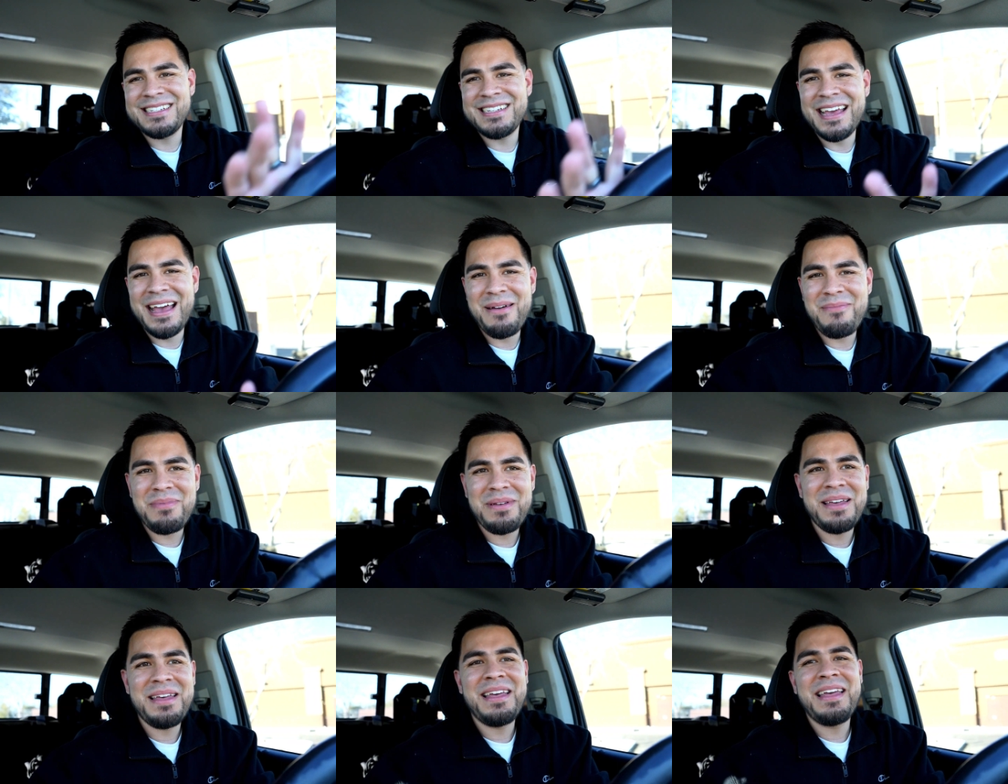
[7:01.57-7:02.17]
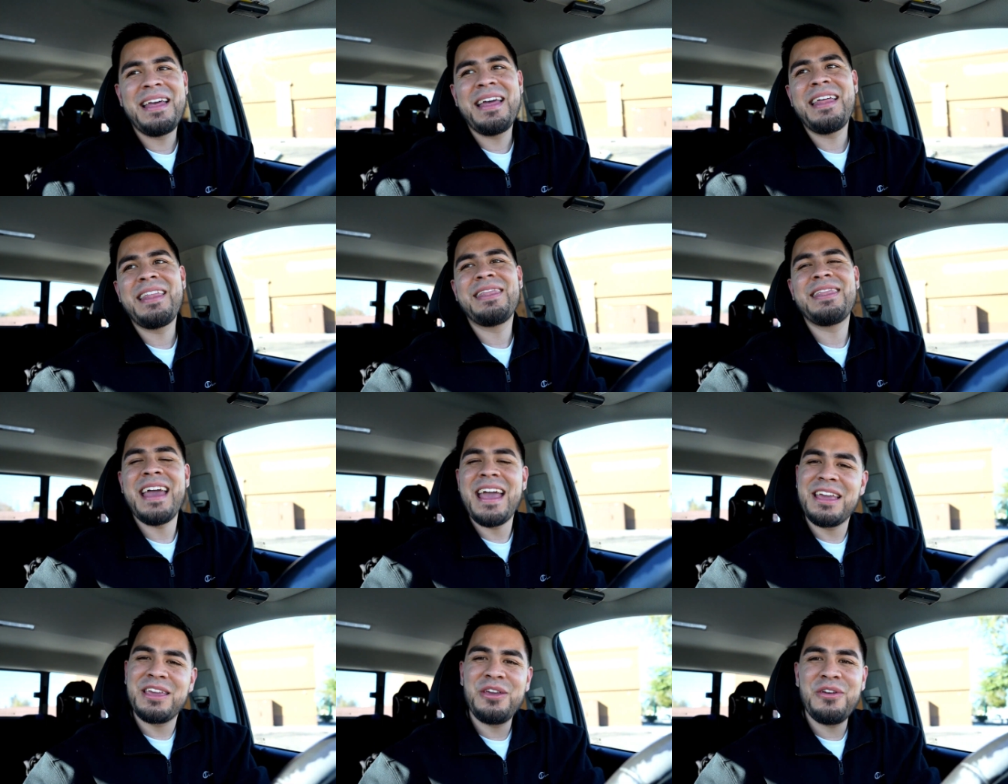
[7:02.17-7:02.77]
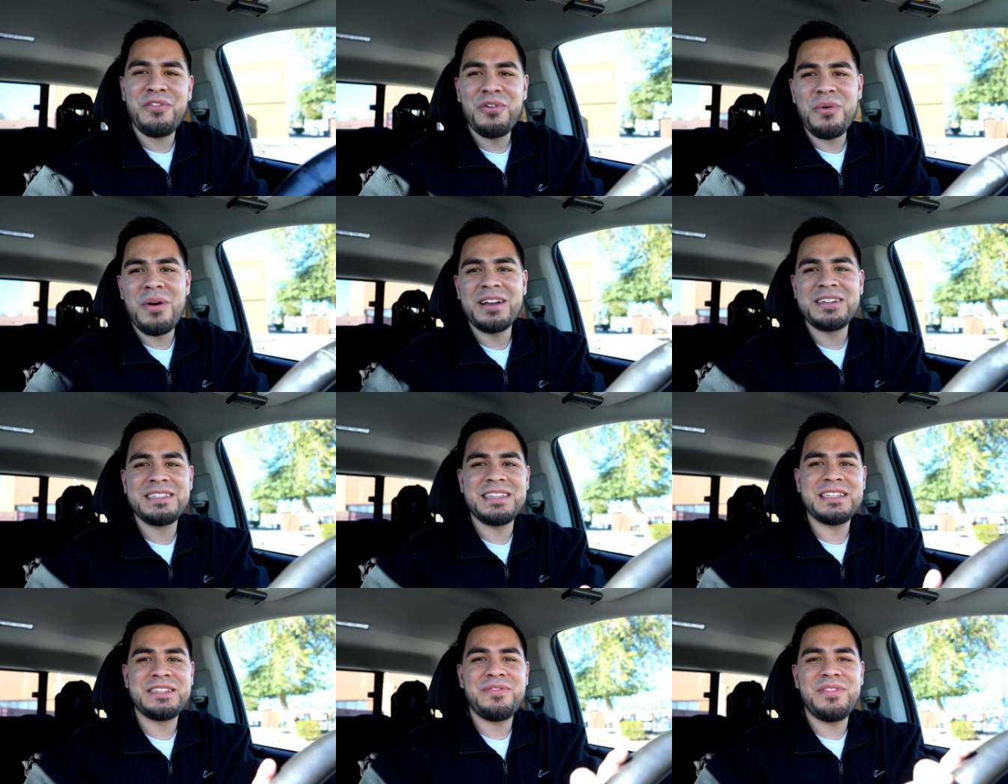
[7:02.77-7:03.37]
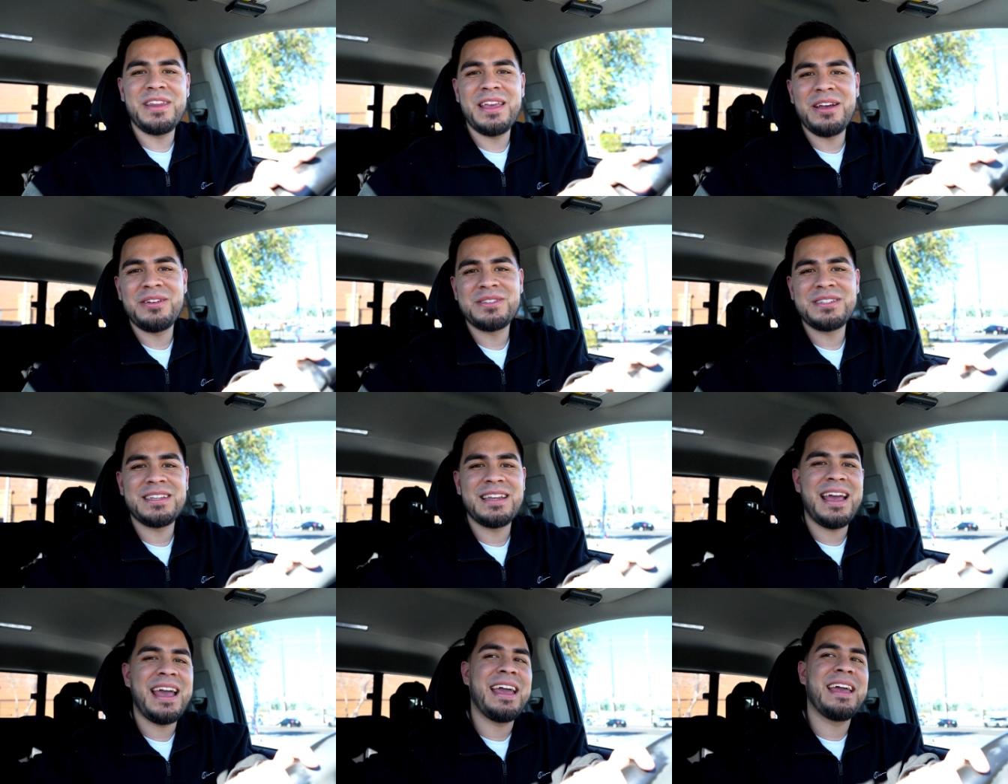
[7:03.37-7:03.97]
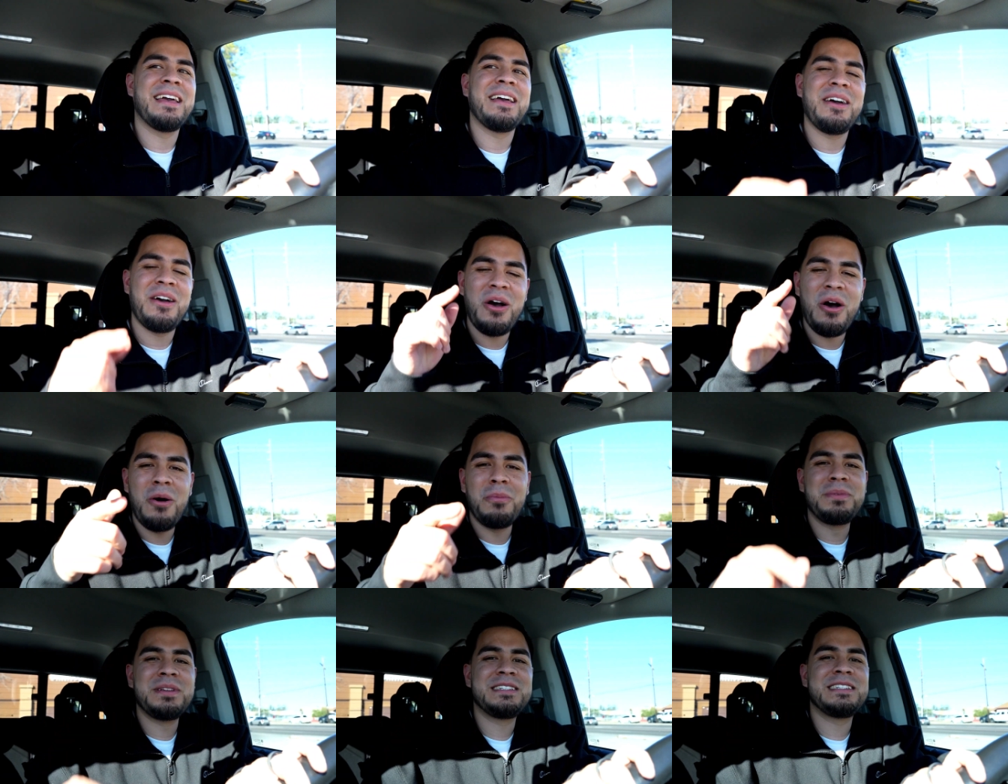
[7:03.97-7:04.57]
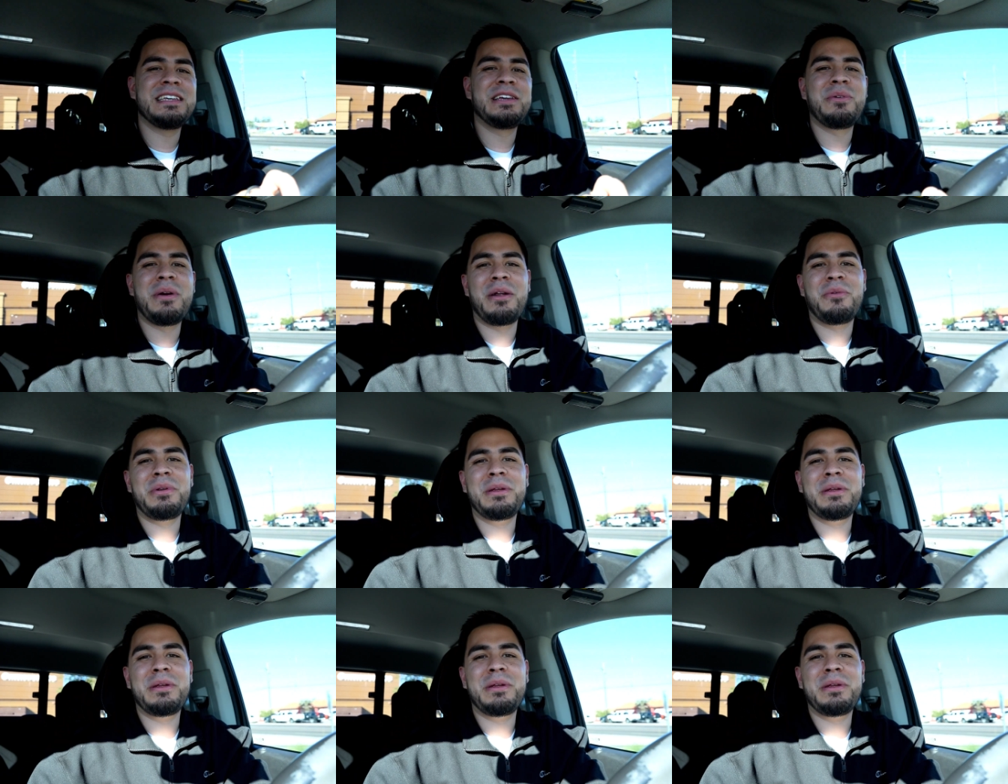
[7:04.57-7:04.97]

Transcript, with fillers: step. Thank you for watching this video today. Hope to see you at